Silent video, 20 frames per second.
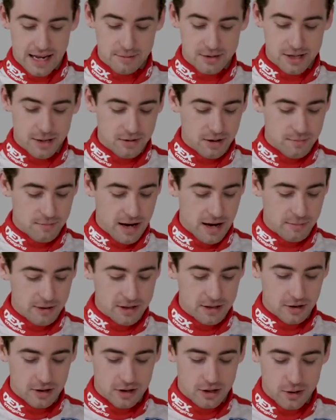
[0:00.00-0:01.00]
Name something
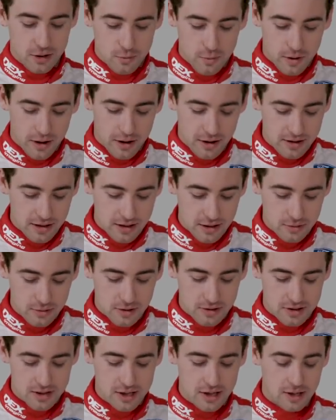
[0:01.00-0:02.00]
babies look cute wearing that you
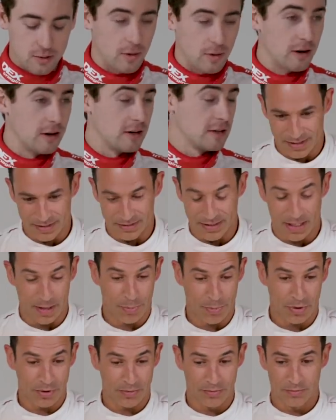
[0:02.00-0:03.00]
look silly wearing. A
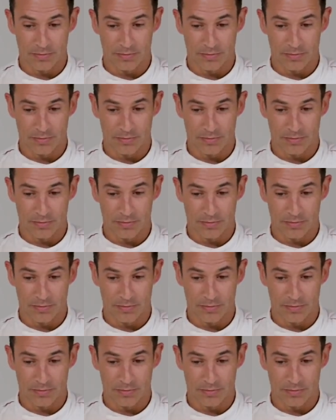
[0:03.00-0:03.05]
diaper.